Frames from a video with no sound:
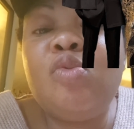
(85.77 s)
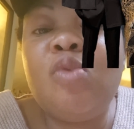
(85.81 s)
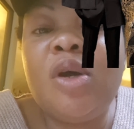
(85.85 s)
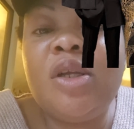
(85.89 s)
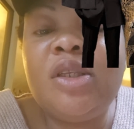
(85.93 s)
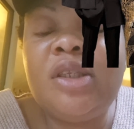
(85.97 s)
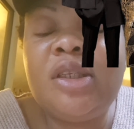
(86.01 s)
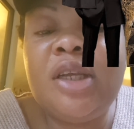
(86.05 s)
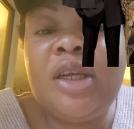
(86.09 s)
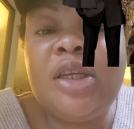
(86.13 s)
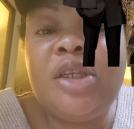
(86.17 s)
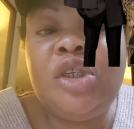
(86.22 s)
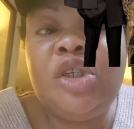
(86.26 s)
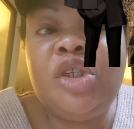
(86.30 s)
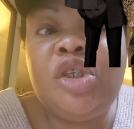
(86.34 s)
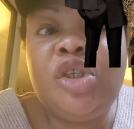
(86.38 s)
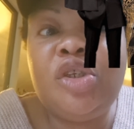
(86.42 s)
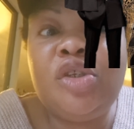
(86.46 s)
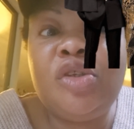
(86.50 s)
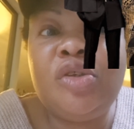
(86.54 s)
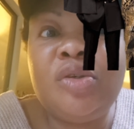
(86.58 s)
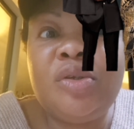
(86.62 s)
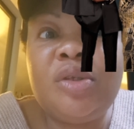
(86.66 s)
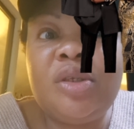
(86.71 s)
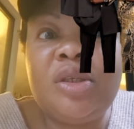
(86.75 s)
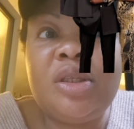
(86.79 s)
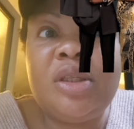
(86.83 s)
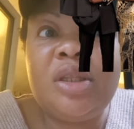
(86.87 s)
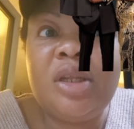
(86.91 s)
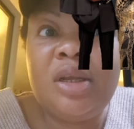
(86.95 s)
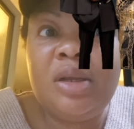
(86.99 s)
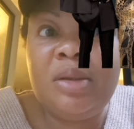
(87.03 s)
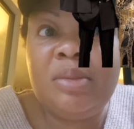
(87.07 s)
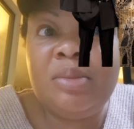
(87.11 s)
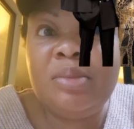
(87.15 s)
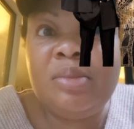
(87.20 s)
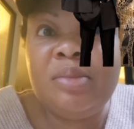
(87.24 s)
want in Jesus'
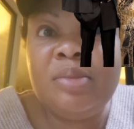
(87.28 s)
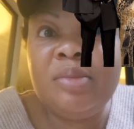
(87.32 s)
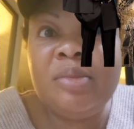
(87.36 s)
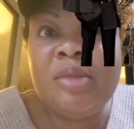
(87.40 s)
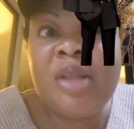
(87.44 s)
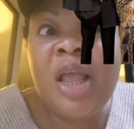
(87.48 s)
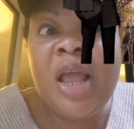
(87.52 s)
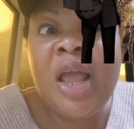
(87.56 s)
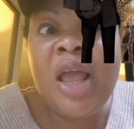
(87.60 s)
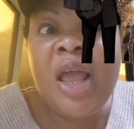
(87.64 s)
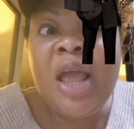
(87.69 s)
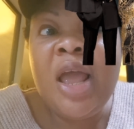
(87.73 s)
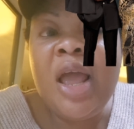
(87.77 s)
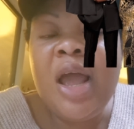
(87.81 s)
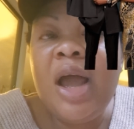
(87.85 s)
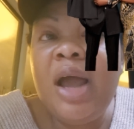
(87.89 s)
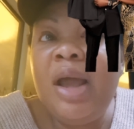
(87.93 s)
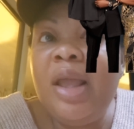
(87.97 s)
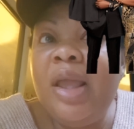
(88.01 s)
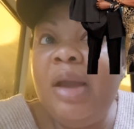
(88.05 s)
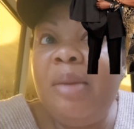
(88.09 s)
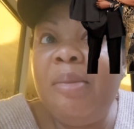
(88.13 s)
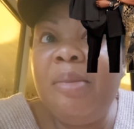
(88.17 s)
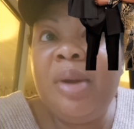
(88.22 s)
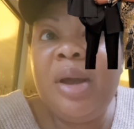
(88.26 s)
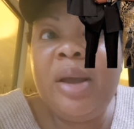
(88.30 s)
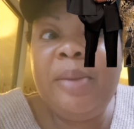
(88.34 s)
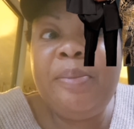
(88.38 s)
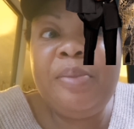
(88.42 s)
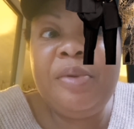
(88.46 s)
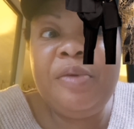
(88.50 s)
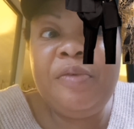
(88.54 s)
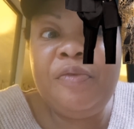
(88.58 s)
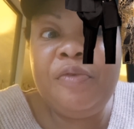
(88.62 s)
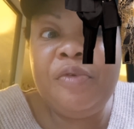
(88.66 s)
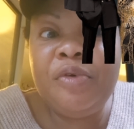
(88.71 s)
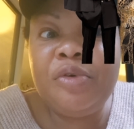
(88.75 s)
name. I am
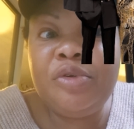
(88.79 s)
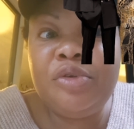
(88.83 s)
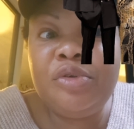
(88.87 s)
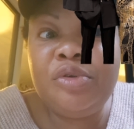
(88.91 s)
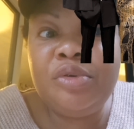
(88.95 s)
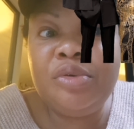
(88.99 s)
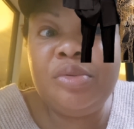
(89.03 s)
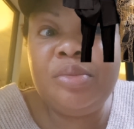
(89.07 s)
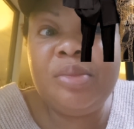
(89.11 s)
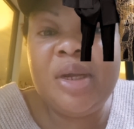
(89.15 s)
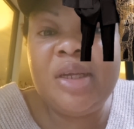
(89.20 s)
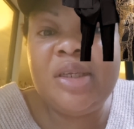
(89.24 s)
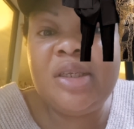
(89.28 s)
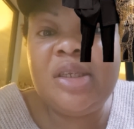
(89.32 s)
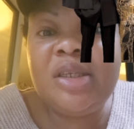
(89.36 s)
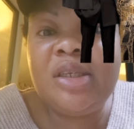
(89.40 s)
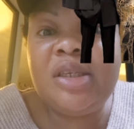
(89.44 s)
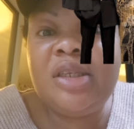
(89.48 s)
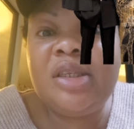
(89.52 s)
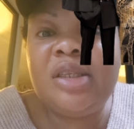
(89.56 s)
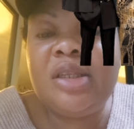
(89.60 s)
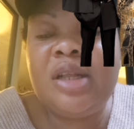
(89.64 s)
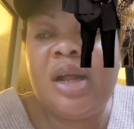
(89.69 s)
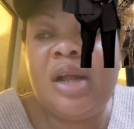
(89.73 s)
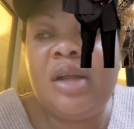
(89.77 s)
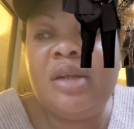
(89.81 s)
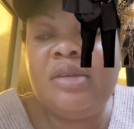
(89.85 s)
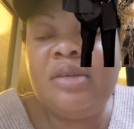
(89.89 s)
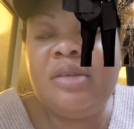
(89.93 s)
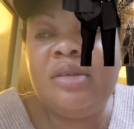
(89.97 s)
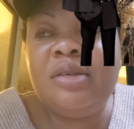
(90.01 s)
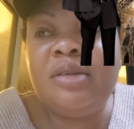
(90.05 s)
happy for you, my sister.